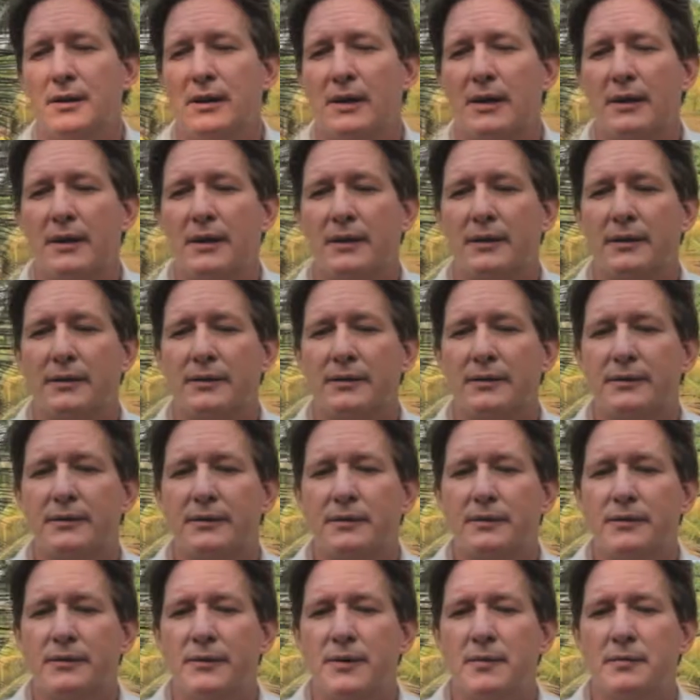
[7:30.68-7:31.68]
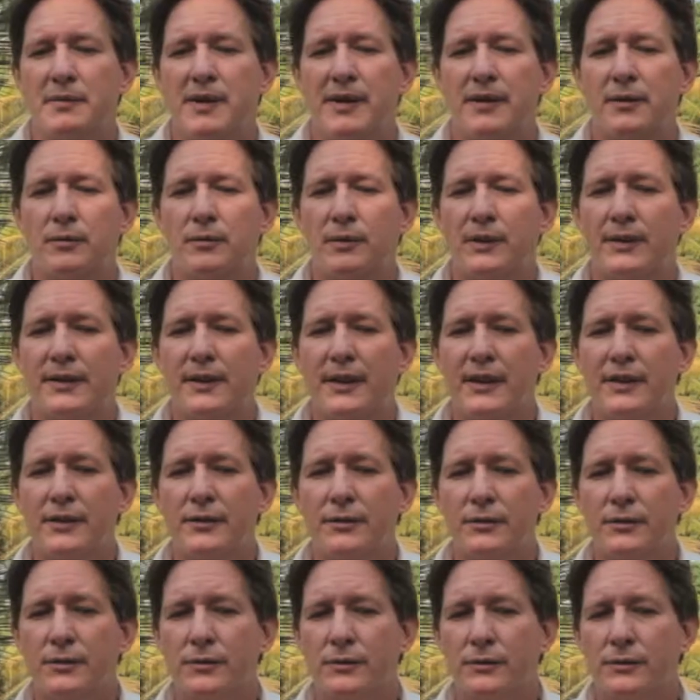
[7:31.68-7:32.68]
And no matter what they
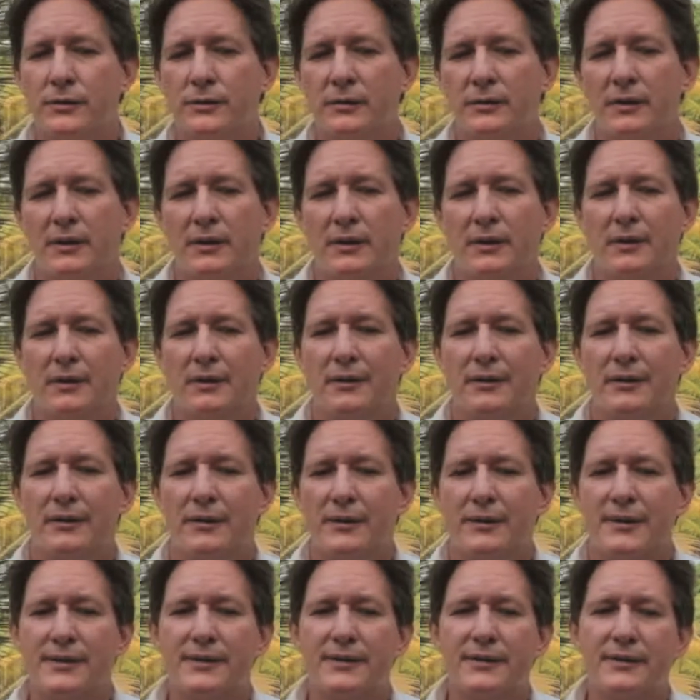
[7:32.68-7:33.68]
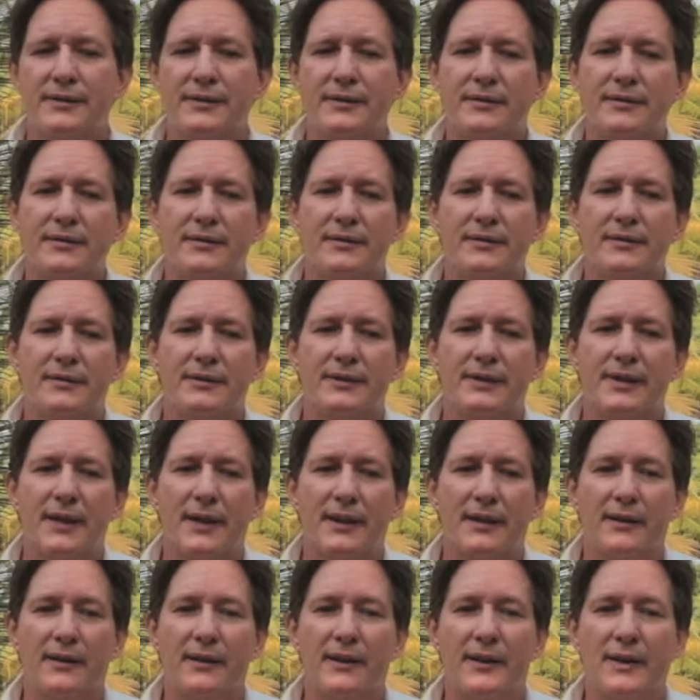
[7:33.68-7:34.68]
do, this
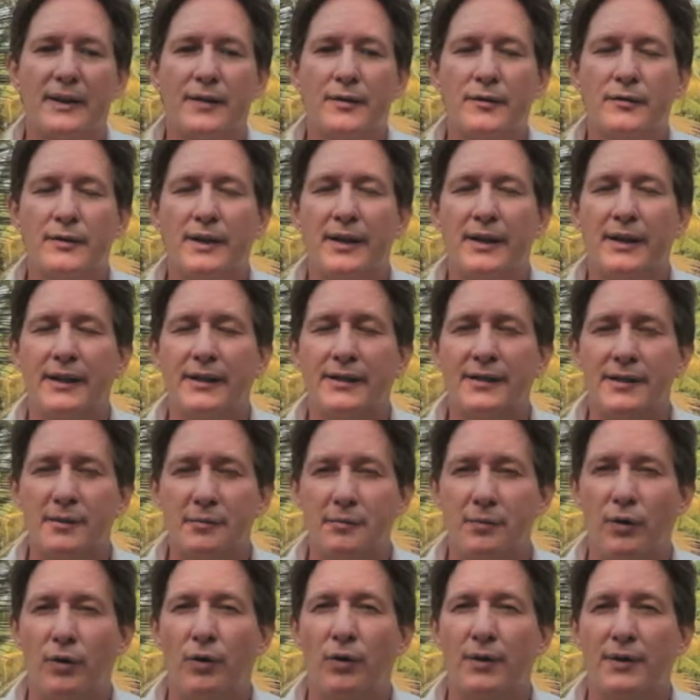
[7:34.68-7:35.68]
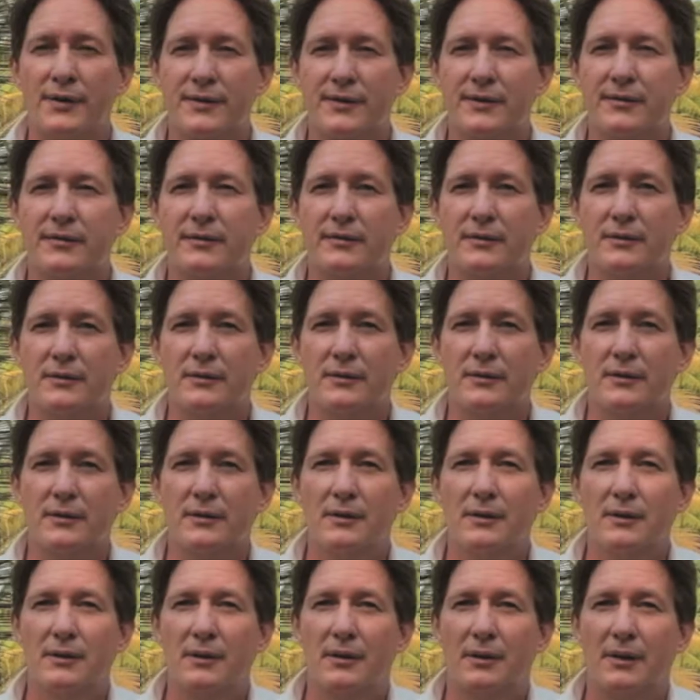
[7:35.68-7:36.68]
technique really supports,
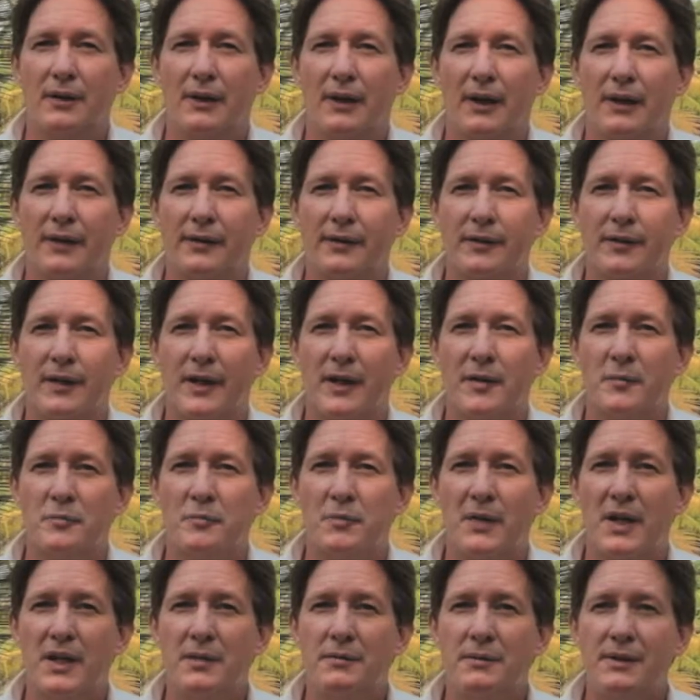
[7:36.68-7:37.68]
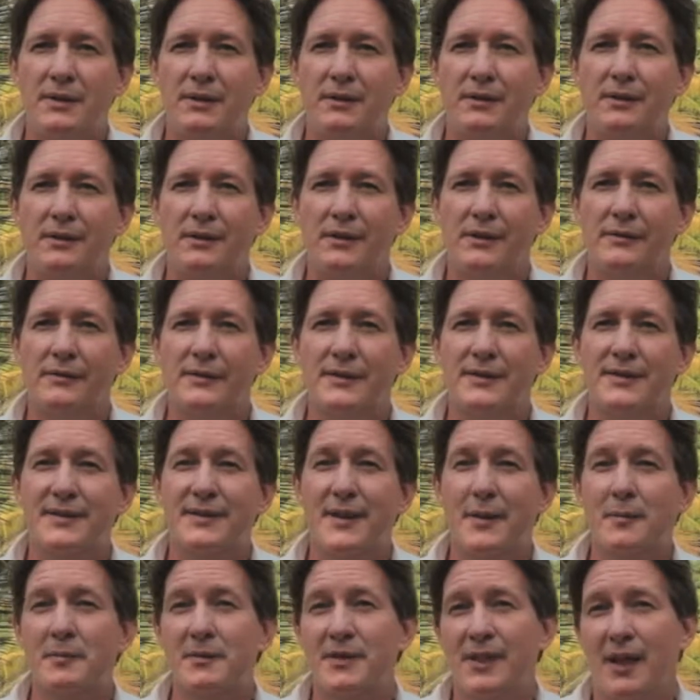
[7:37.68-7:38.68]
and maybe even
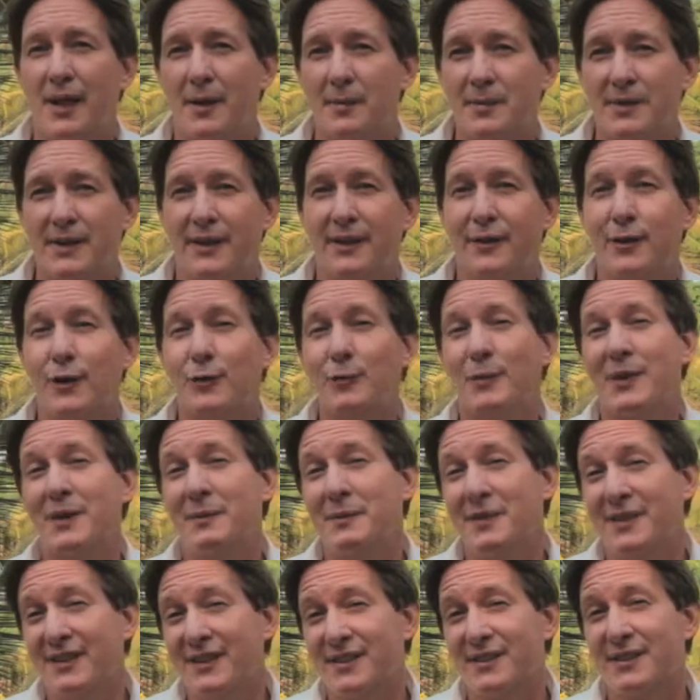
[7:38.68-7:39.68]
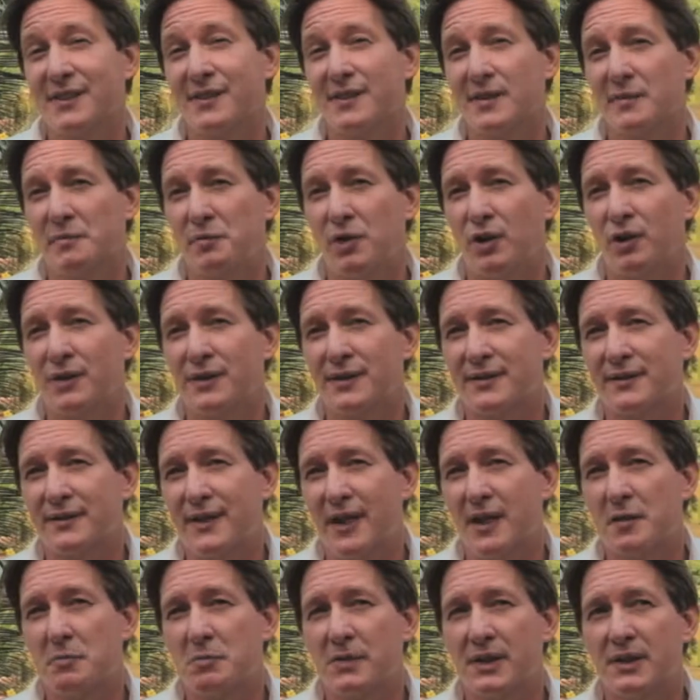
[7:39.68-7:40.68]
sometimes, and I know maybe this is a bold
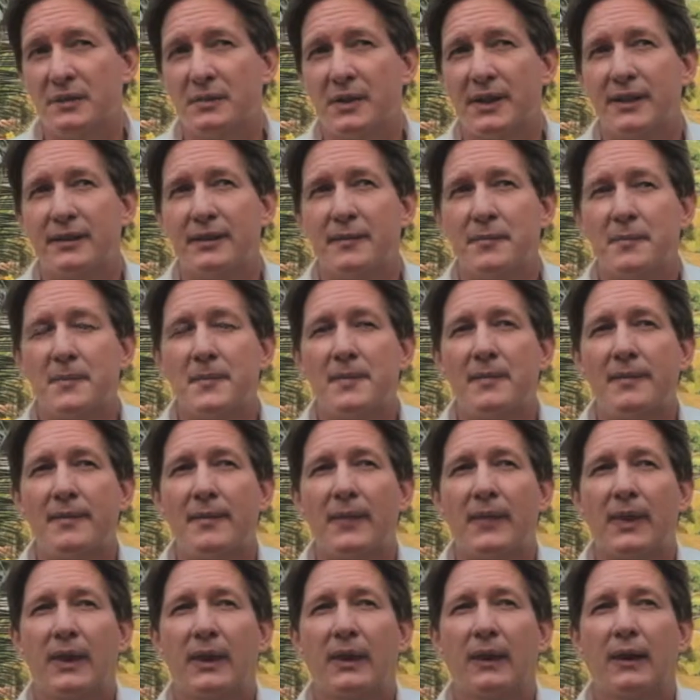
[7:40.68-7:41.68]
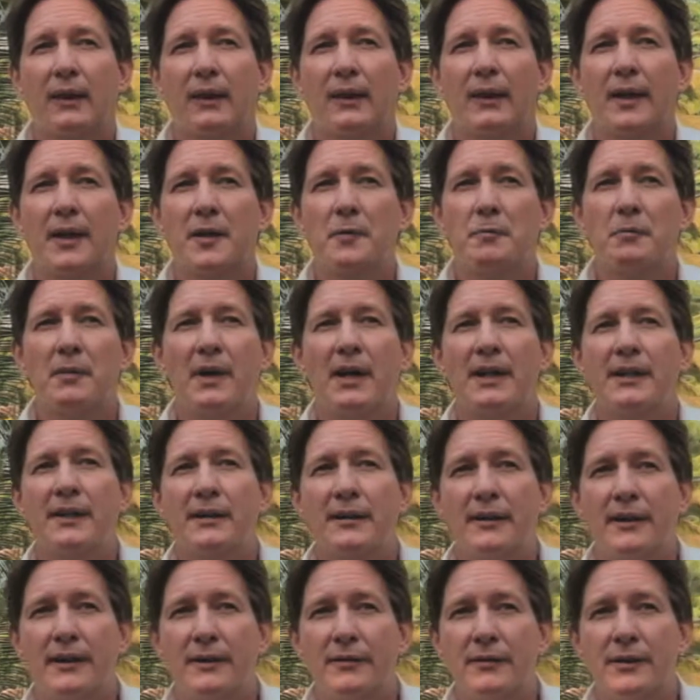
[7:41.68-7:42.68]
statement, but it
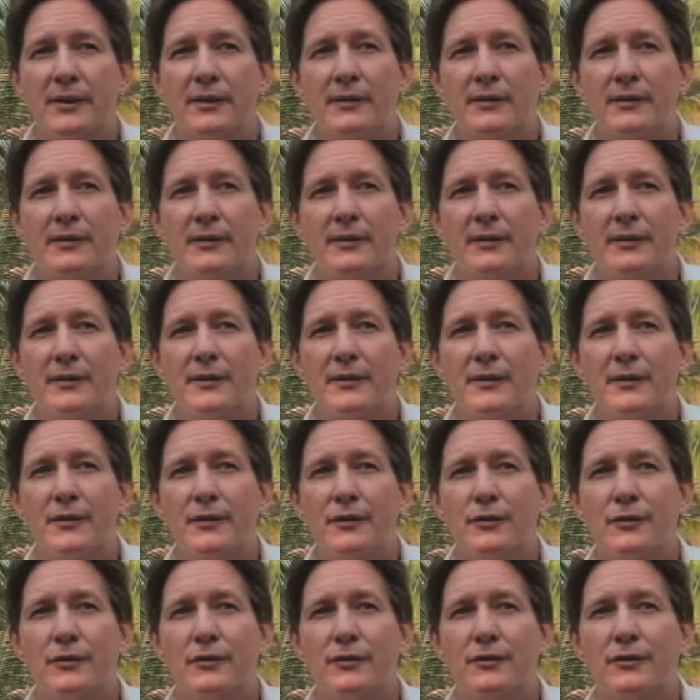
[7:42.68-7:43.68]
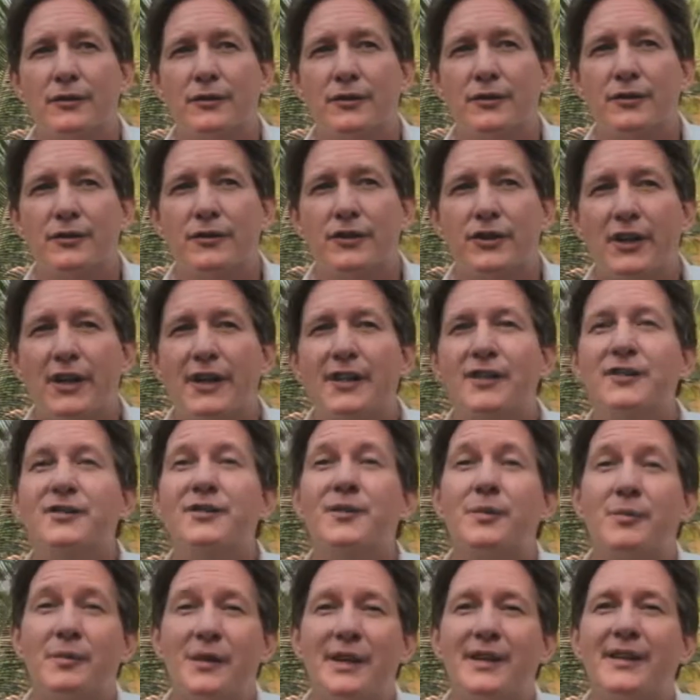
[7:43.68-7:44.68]
may even change
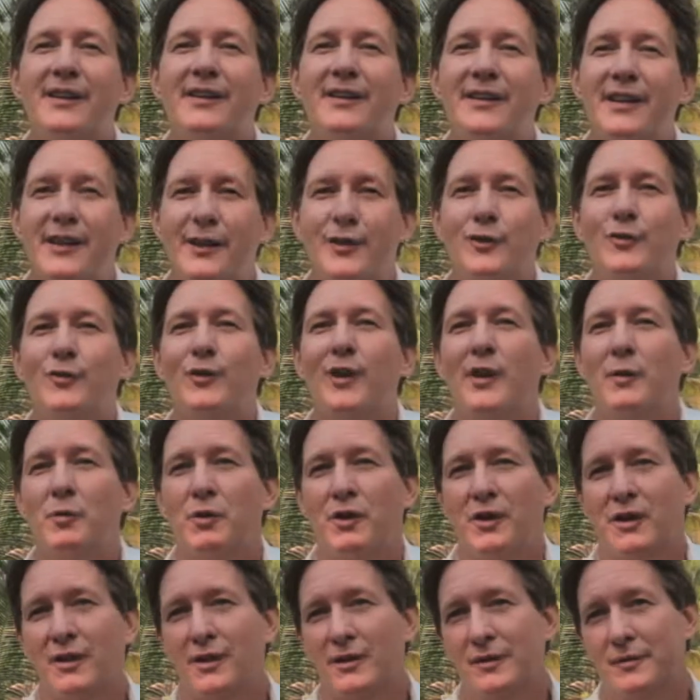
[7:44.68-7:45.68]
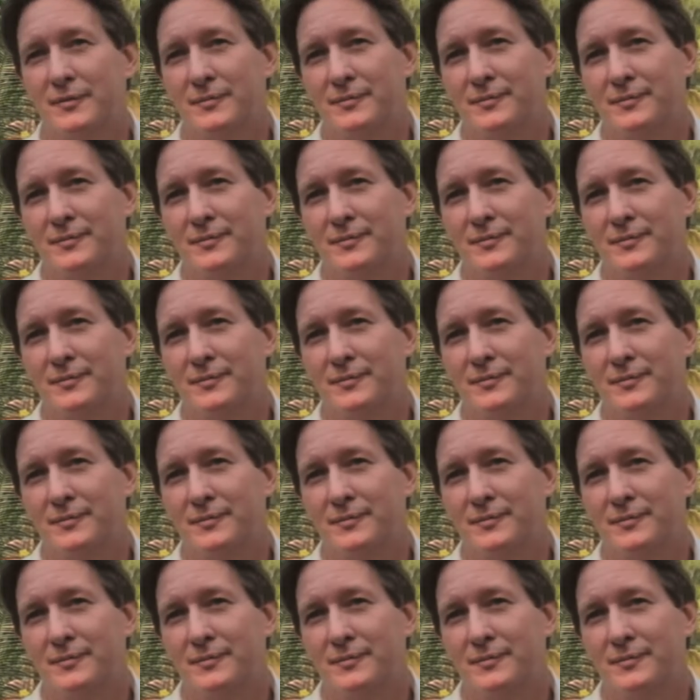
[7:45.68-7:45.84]
the way that they do their work